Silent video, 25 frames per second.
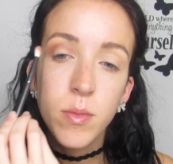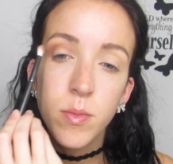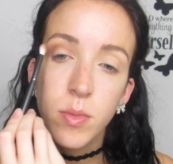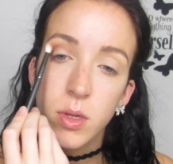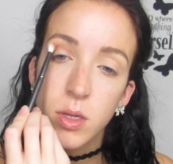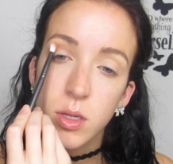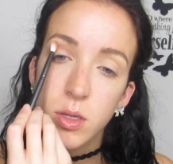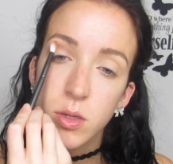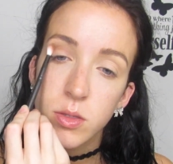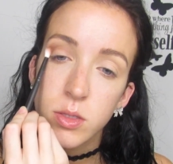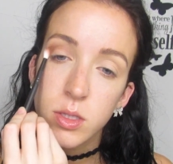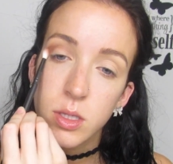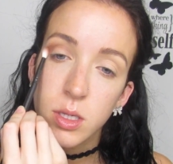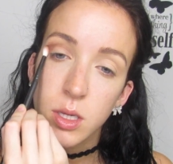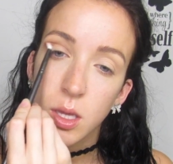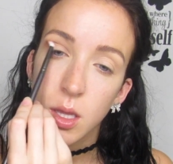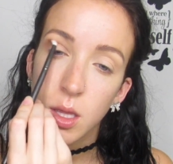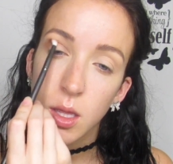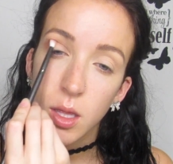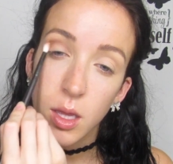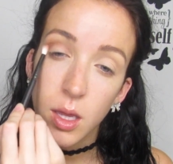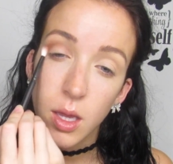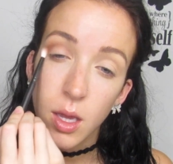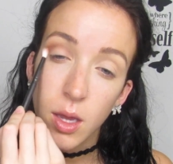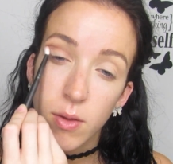Been using
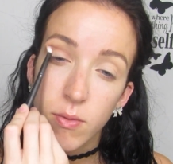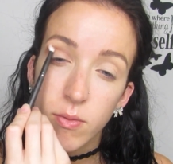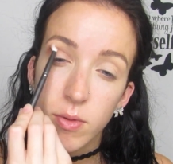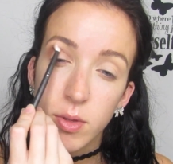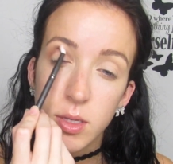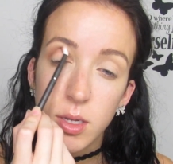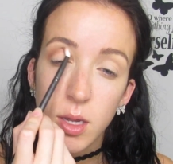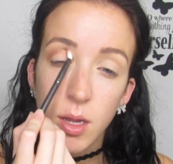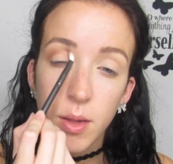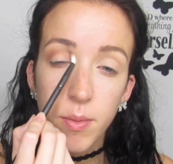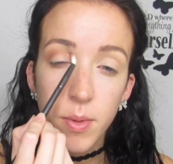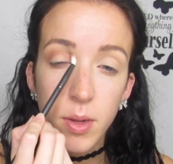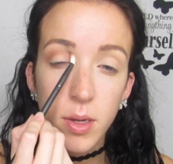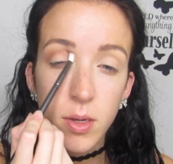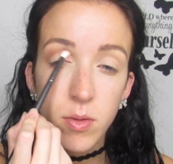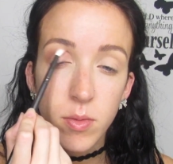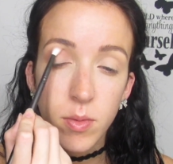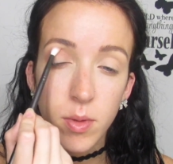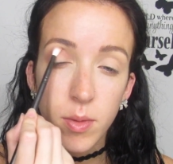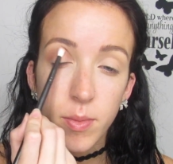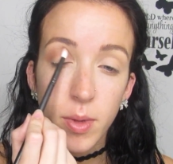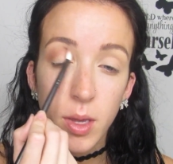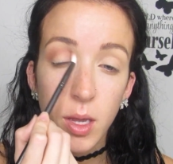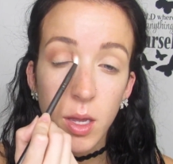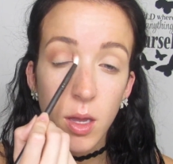it like every time I do
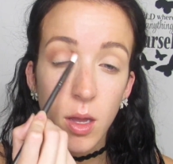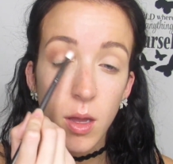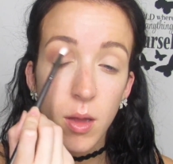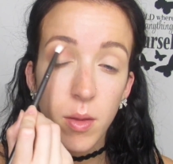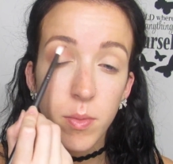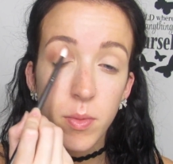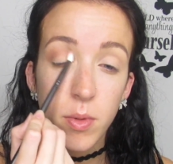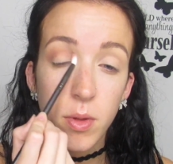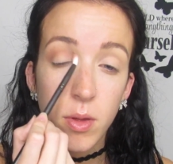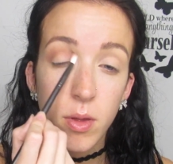my makeup.